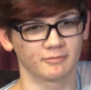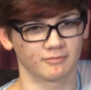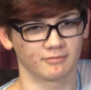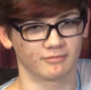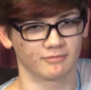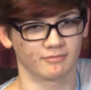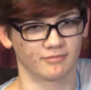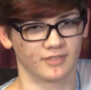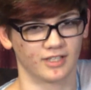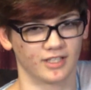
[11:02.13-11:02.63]
Oh
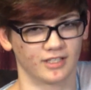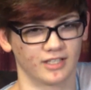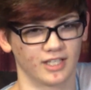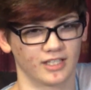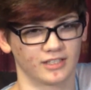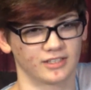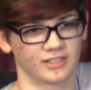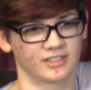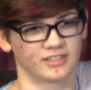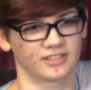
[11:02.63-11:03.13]
my
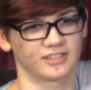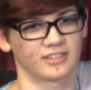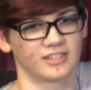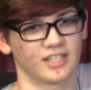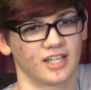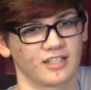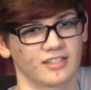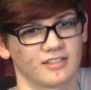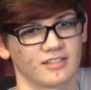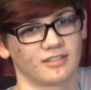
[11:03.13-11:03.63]
god. That's a
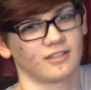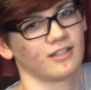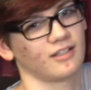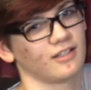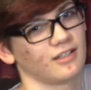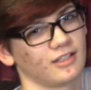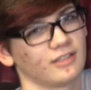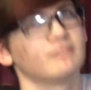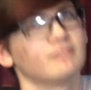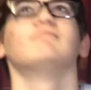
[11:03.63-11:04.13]
sexy
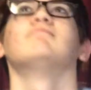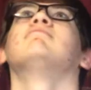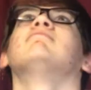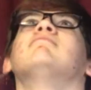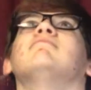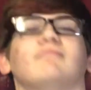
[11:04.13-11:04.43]
car. Mm.